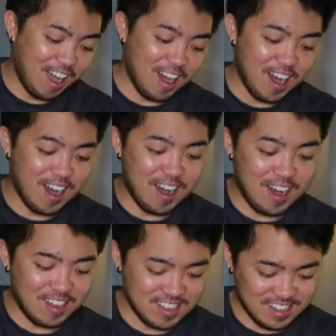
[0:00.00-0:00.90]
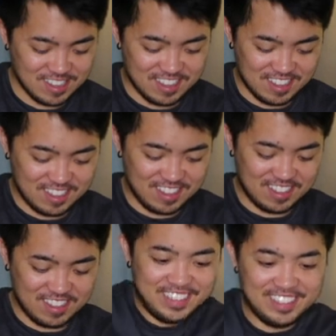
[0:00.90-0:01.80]

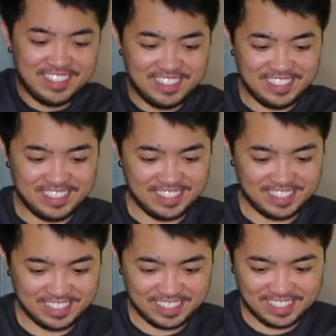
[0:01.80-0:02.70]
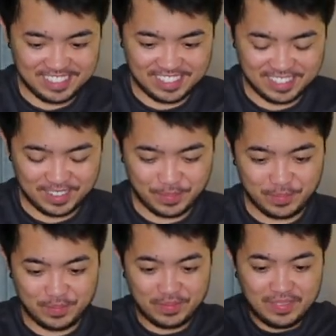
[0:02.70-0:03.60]

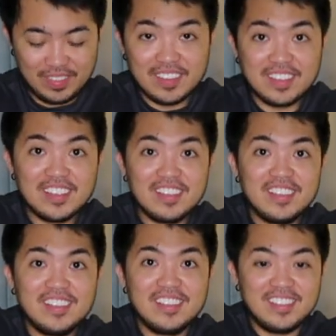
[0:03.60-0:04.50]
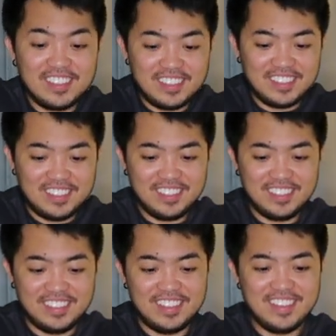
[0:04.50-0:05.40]

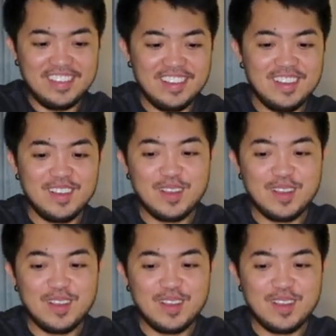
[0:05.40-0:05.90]
(no one is talking)